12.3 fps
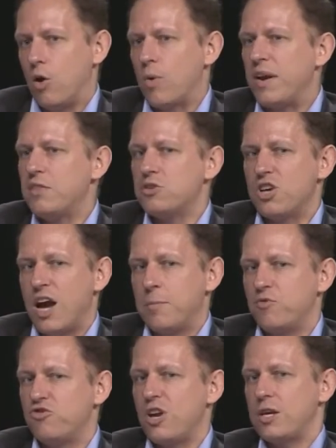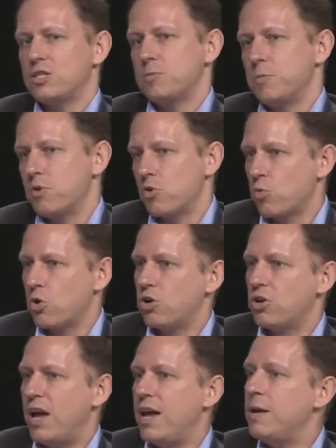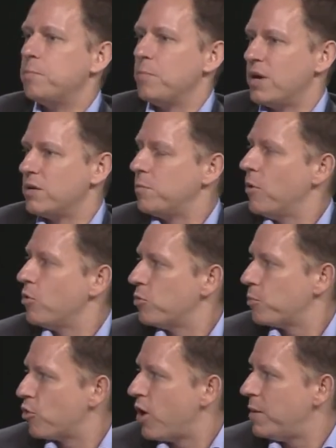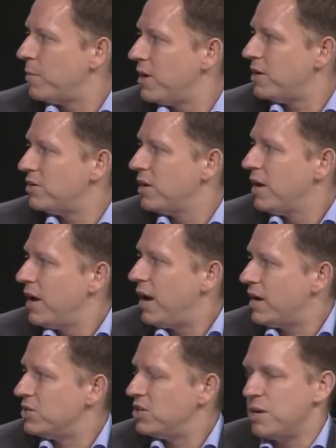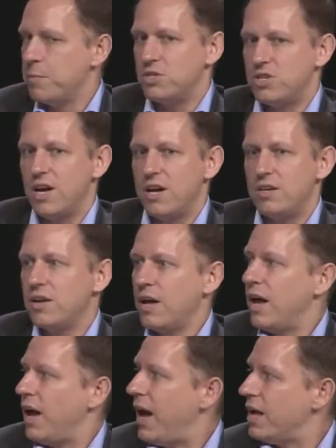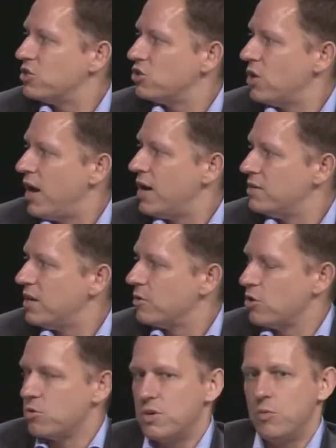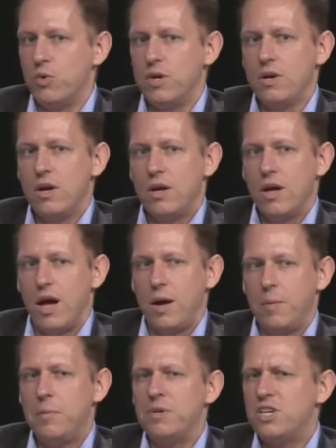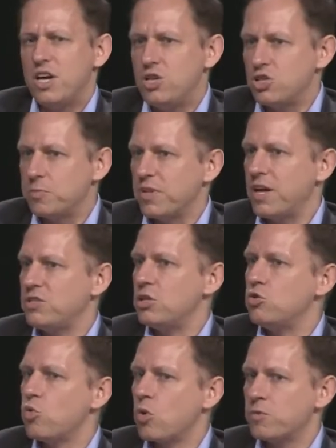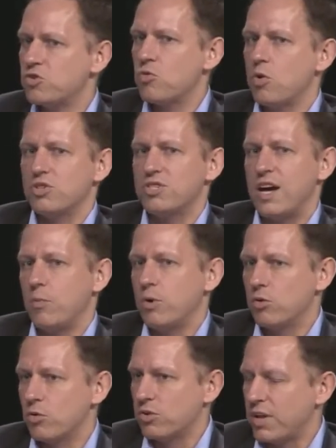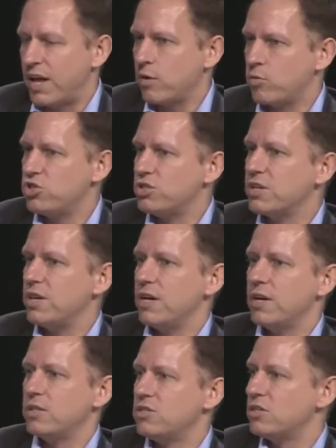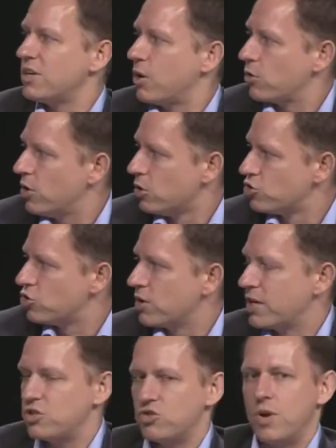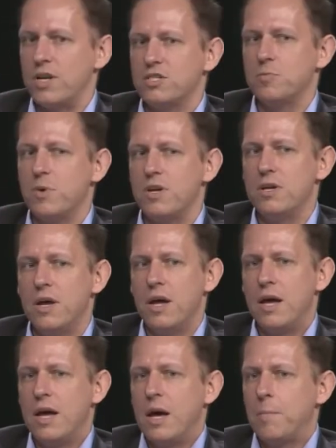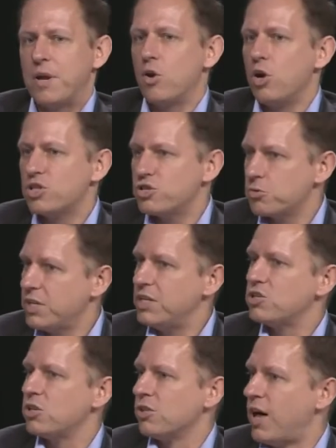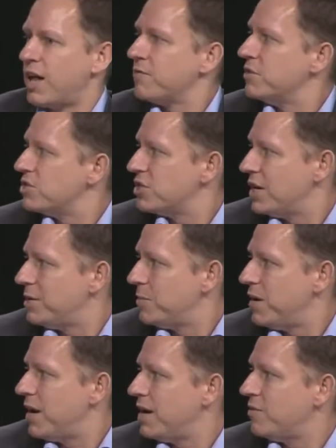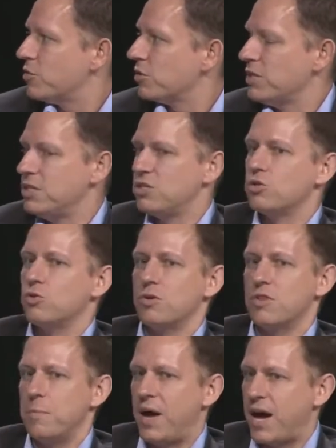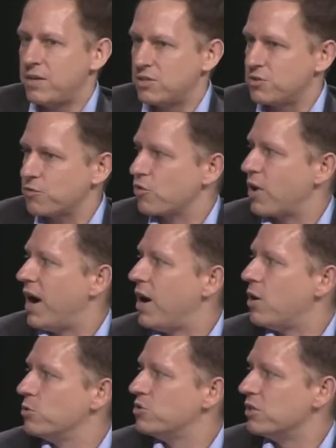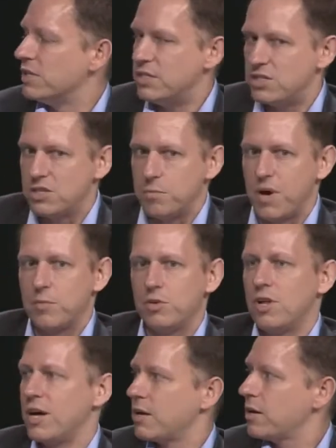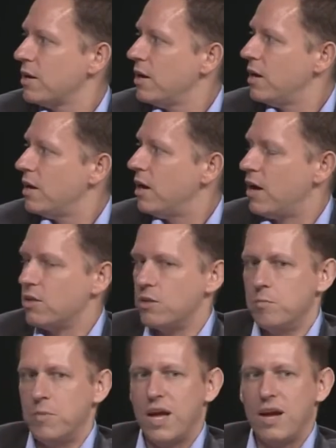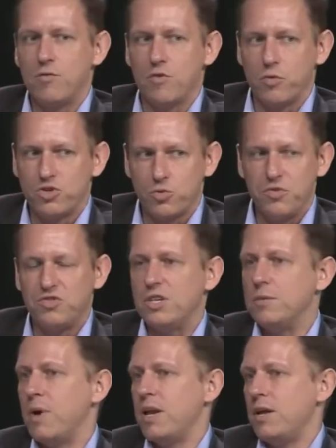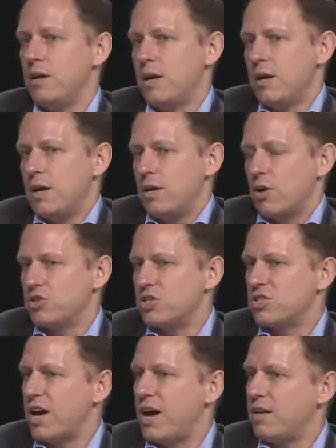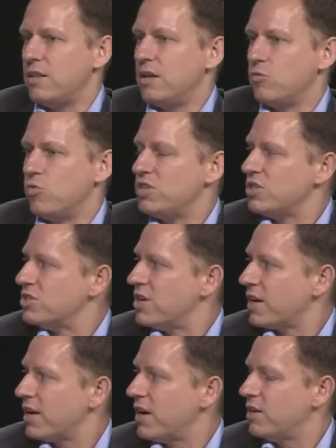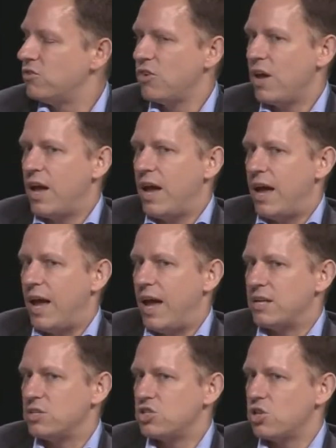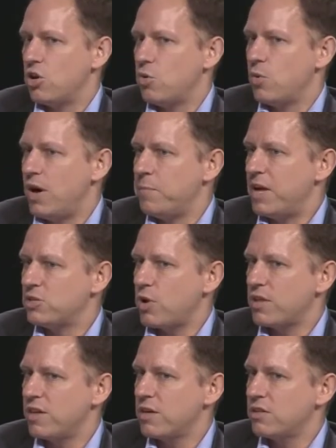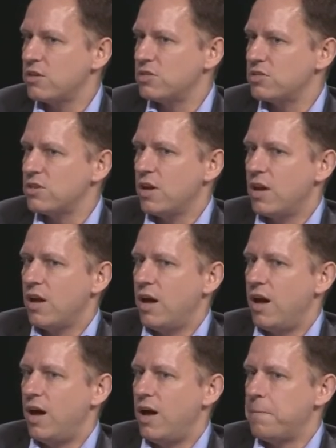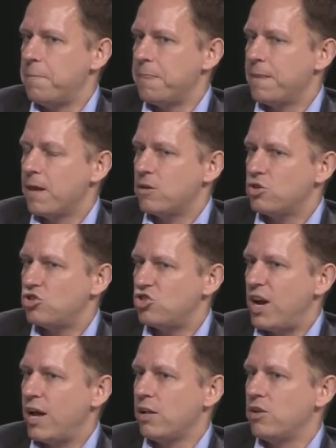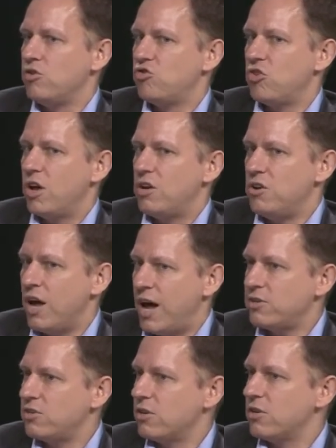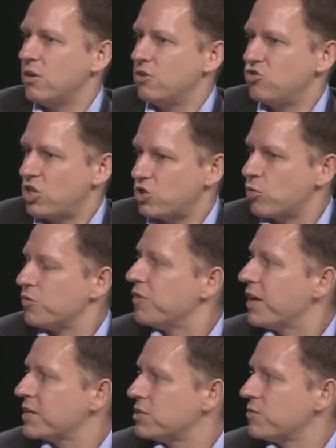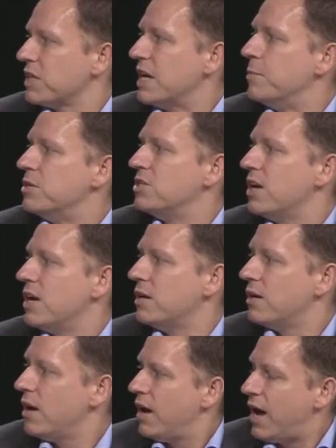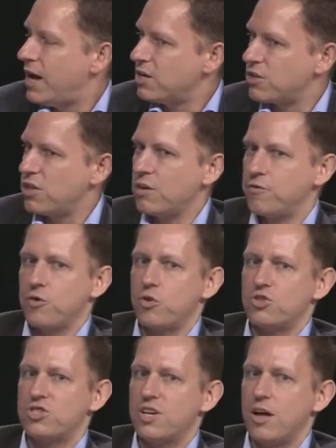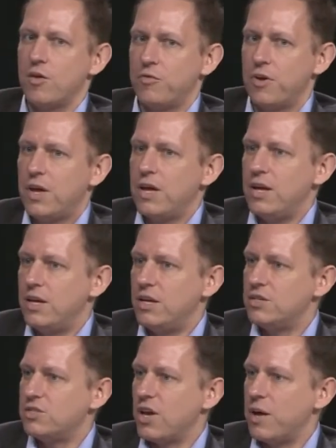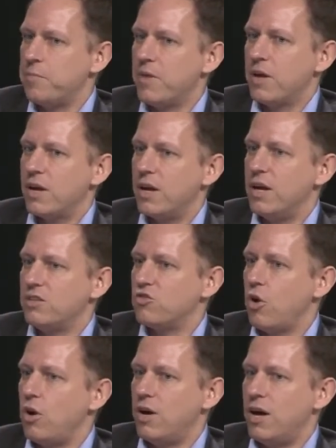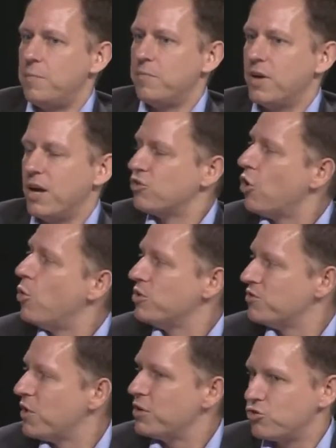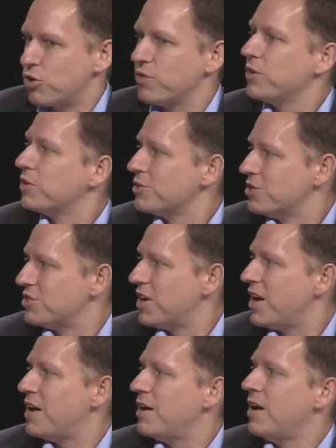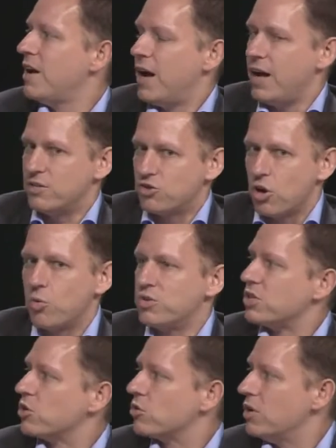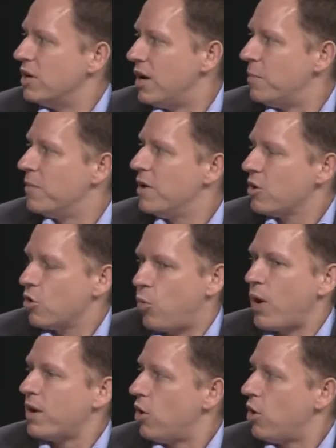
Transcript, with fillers: already in the time of Shakespeare, the word ape meant both primate and to imitate. And, and uh, you know, we, uh, imitation plays an enormous role. It's how we learn language as kids. It's how culture gets transmitted. But it also leads to a lot of insane behavior. It leads to sort of the madness of crowds. It leads to bubble-like uh, behavior, which we've seen many in our society in recent decades. And so, um, and so I think this um, challenge not to just reflexively imitate and to think for yourself is um, it's, um, it's always very trivial to say, and it's always um, quite